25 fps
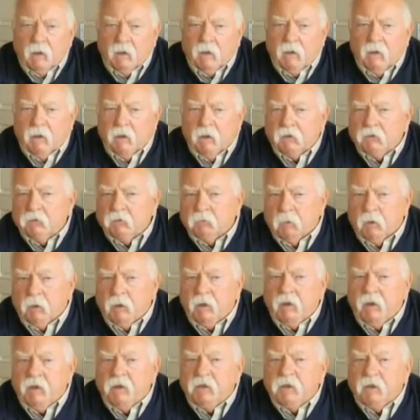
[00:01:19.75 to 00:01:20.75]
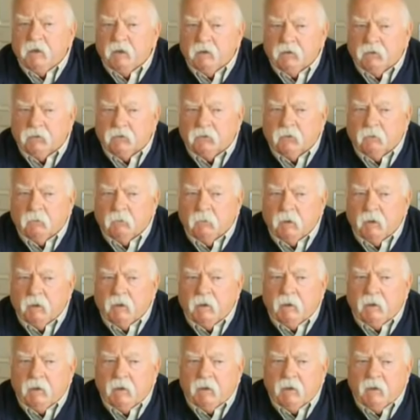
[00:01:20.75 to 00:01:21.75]
And he explained things to
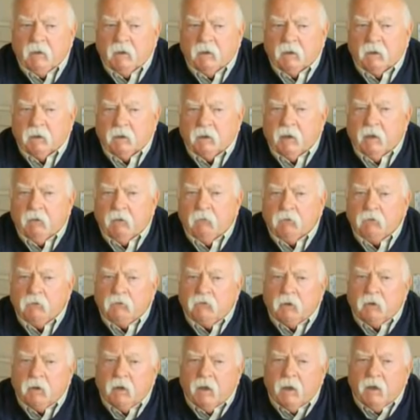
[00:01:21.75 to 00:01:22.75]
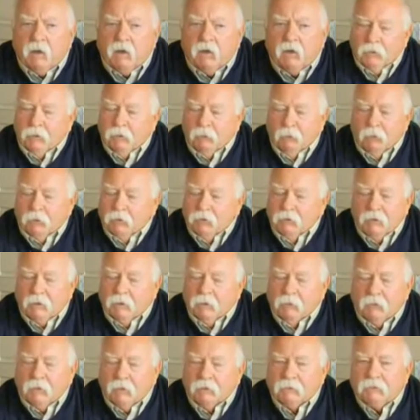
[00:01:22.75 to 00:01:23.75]
me in a language that I really wasn't
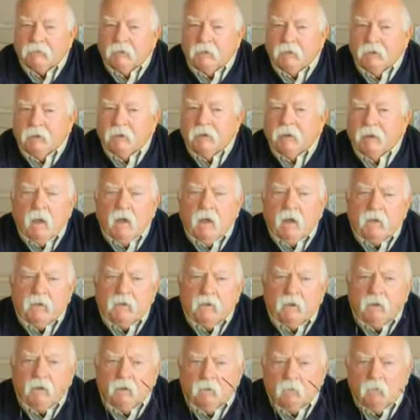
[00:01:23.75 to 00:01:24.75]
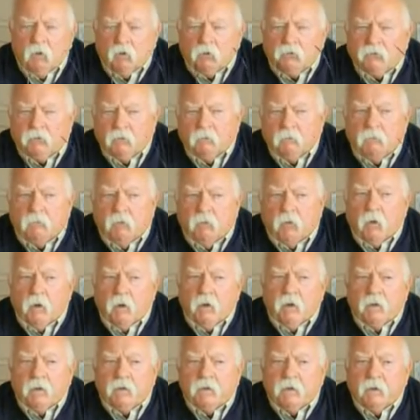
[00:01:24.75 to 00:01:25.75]
interested in. And I think the most
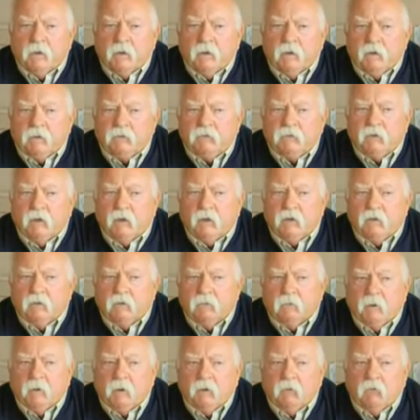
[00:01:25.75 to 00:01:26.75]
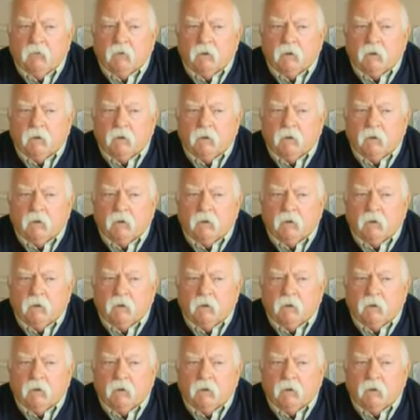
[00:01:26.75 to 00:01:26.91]
important thing he said to me